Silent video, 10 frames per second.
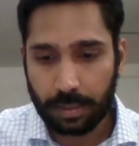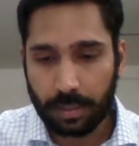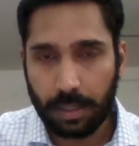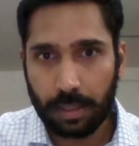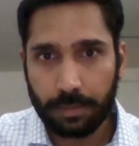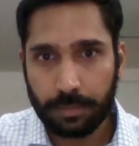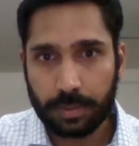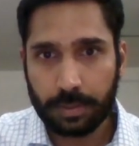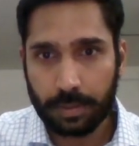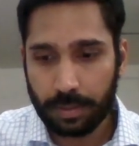columns.
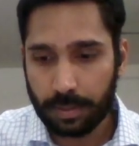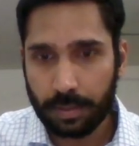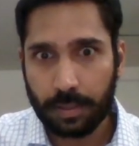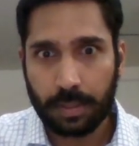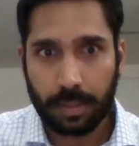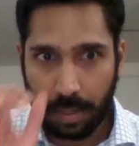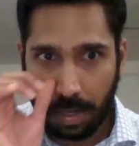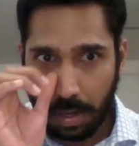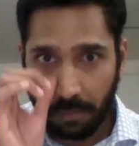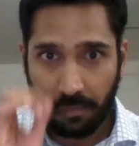
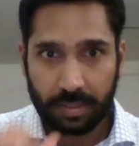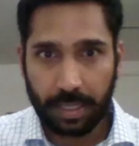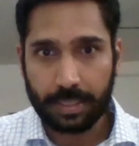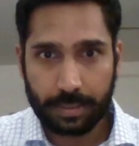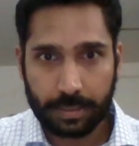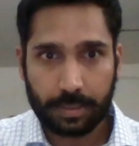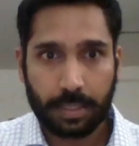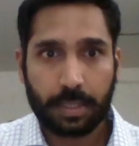For this,